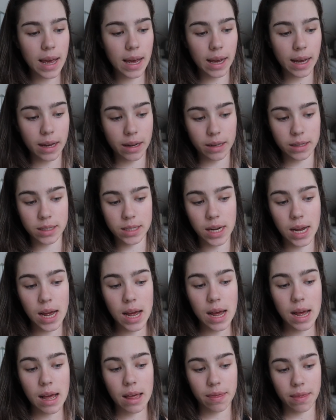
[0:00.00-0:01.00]
And
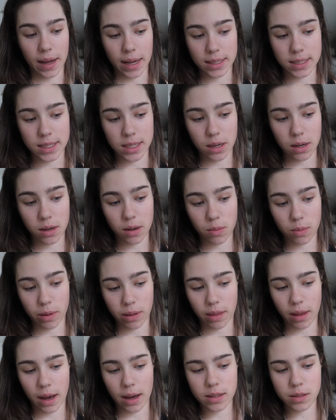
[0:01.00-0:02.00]
that's it
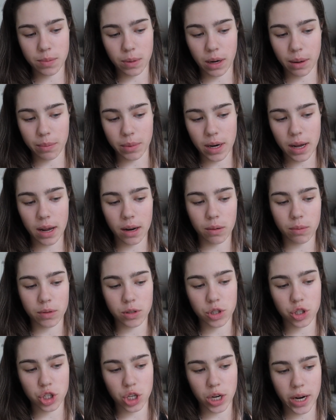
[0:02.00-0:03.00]
with that. But I'm going to edit
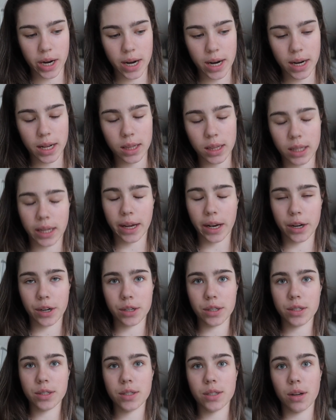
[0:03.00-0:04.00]
with Jane
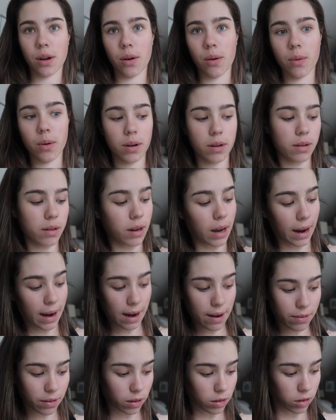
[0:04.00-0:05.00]
later. So I
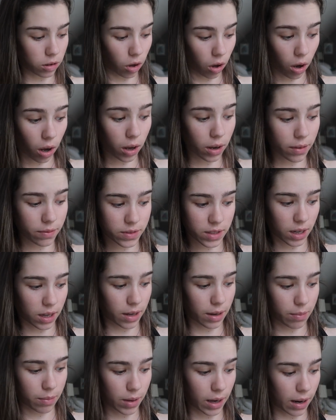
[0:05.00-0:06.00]
have a lot of
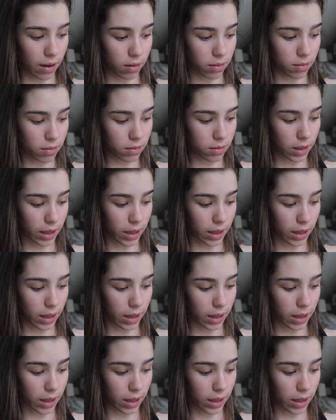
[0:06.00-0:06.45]
time now.